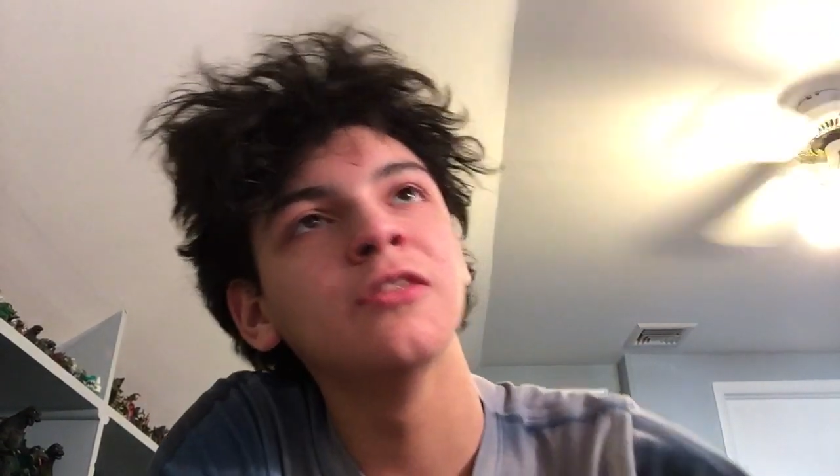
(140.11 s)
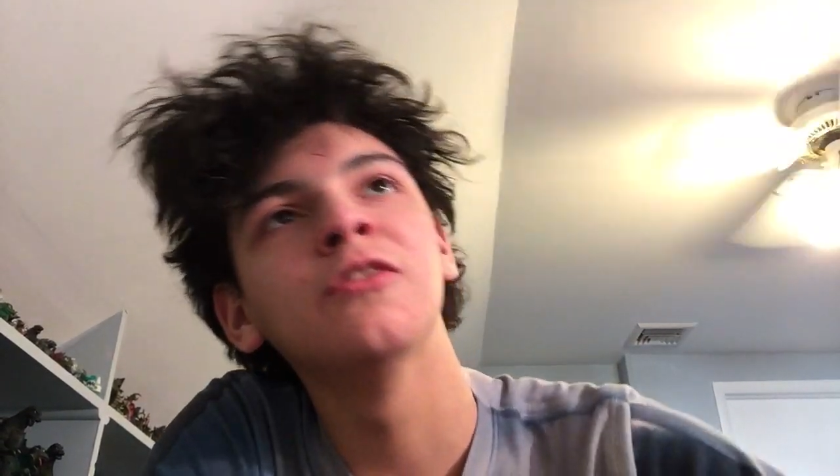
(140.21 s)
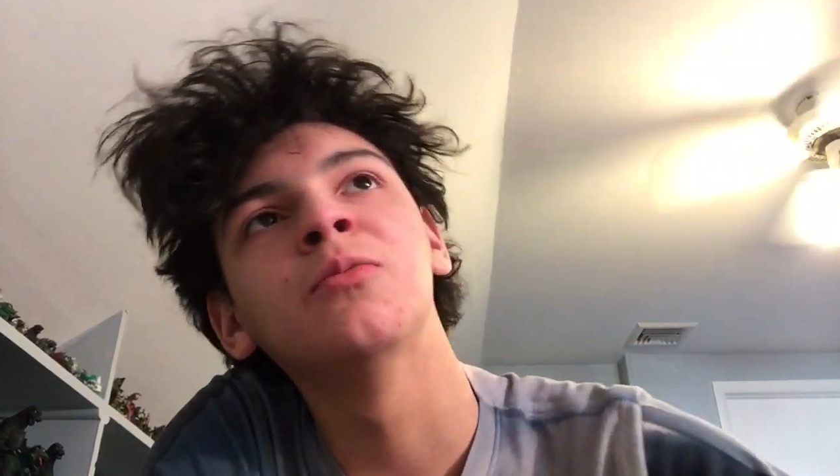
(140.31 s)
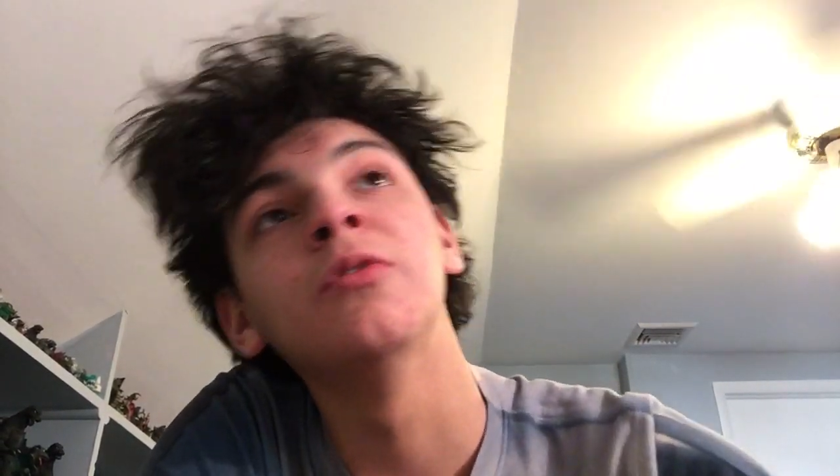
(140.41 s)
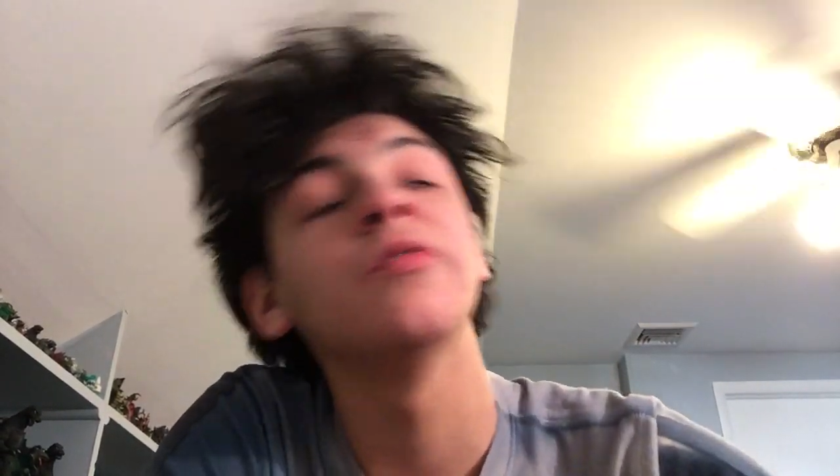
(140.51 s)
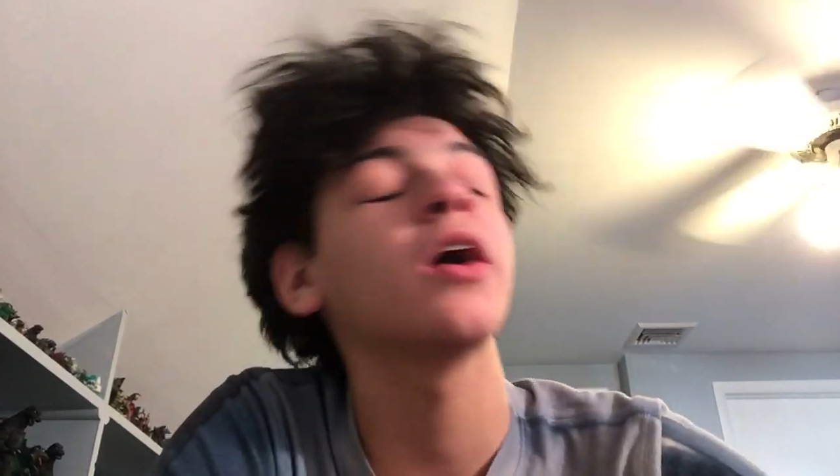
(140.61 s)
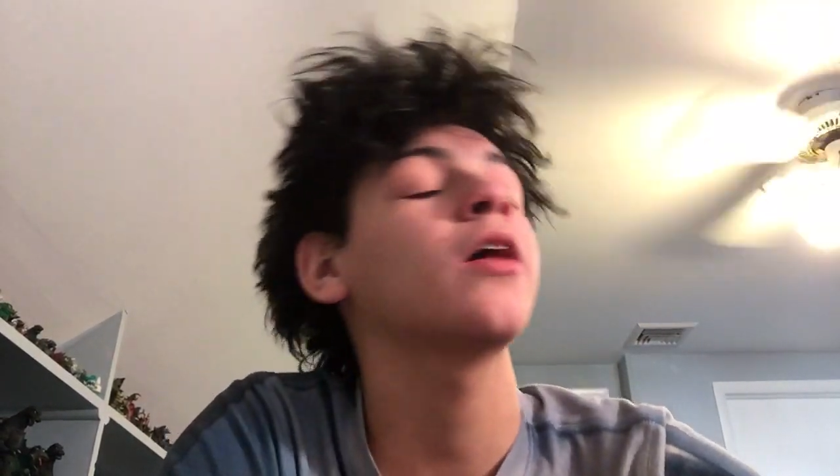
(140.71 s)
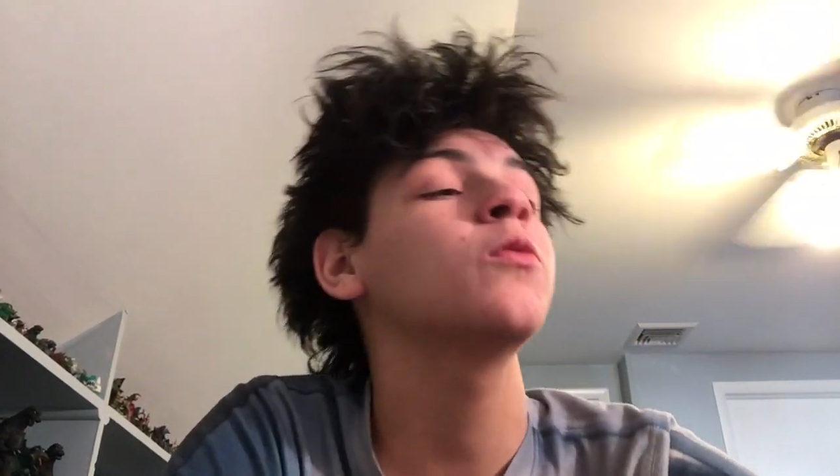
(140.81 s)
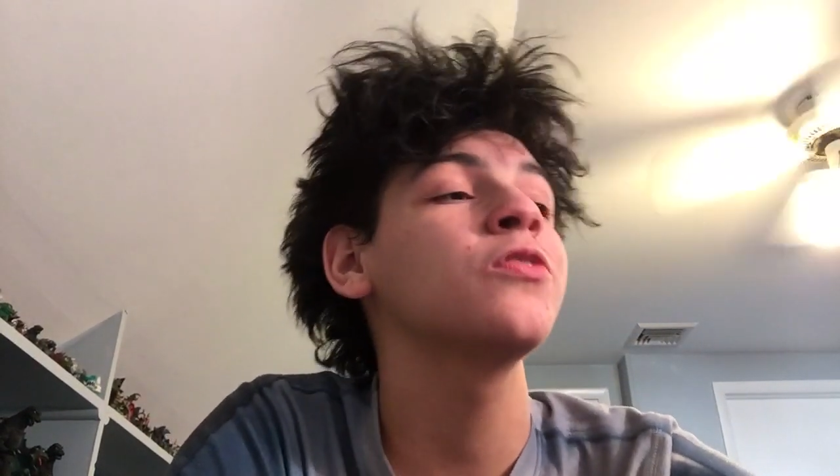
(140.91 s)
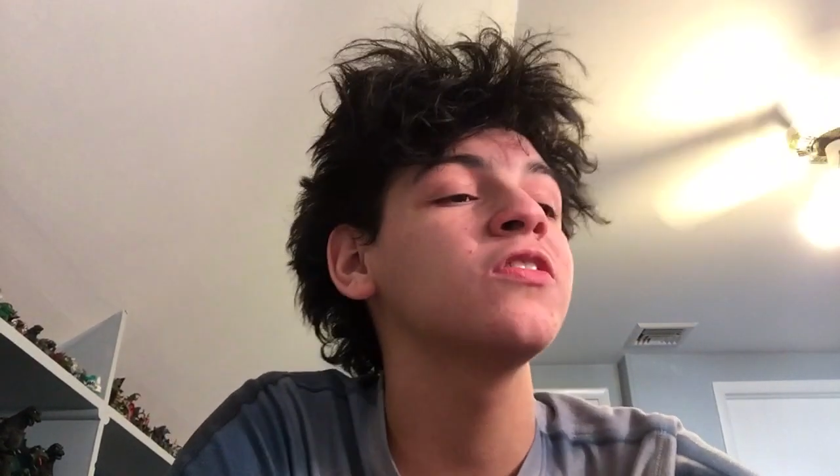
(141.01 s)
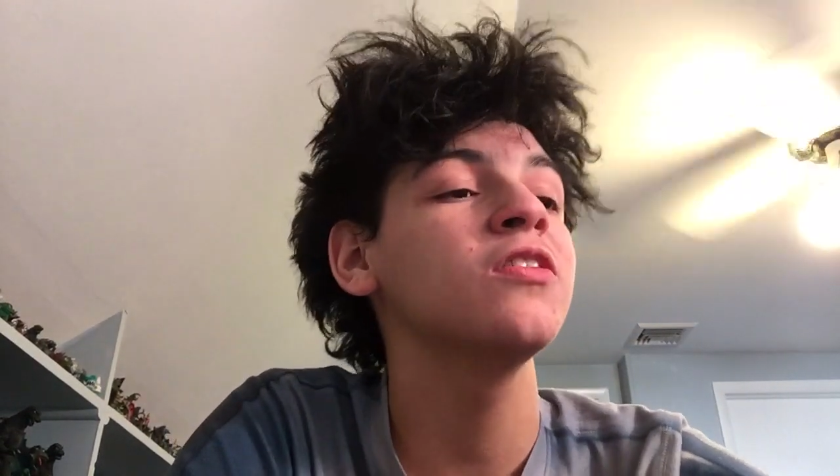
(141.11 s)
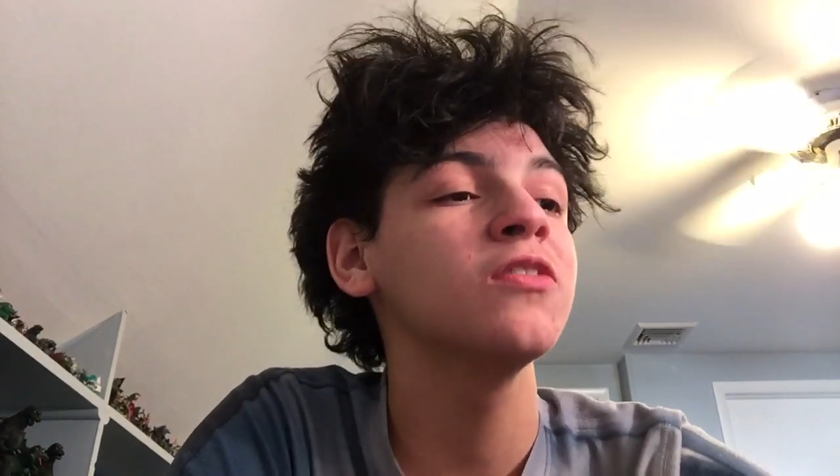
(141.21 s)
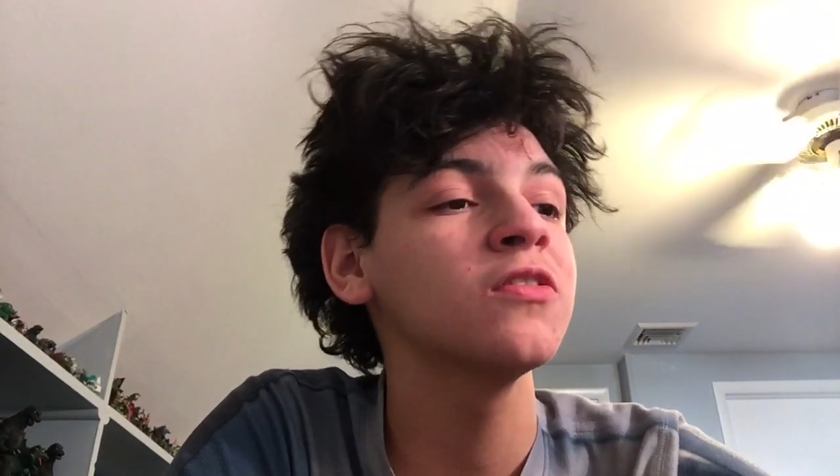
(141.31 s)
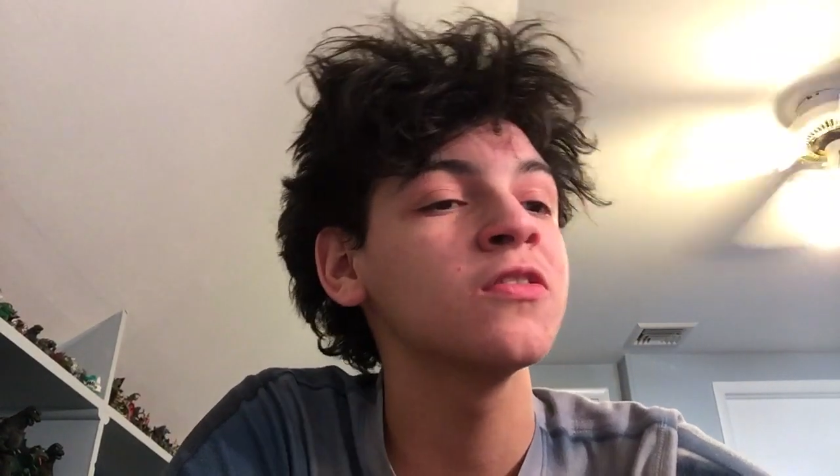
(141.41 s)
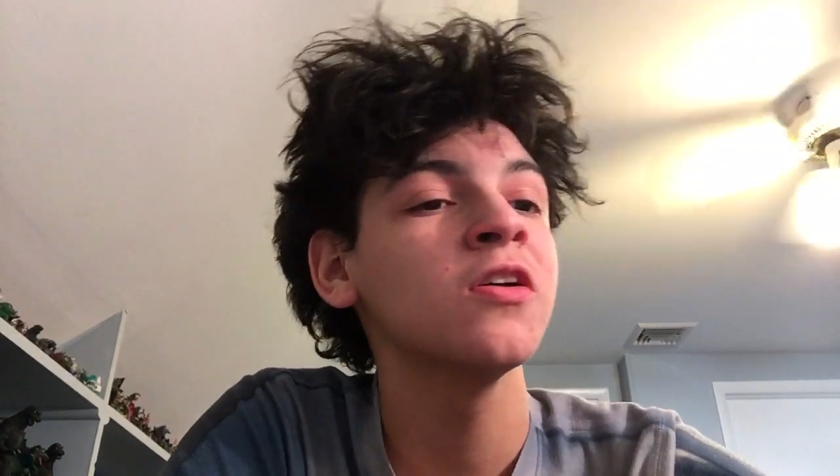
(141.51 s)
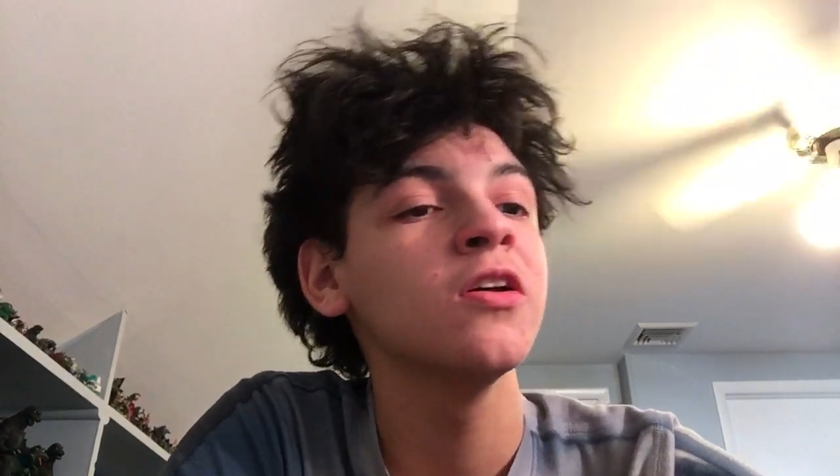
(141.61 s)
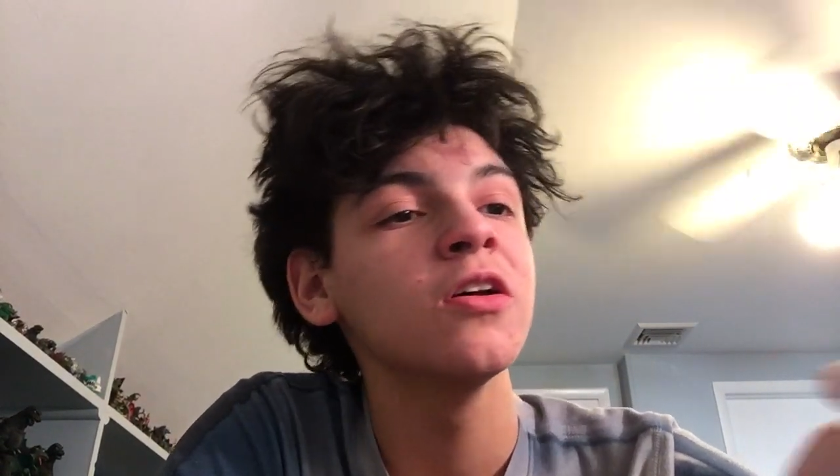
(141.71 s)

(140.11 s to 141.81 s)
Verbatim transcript: this movie. I will see this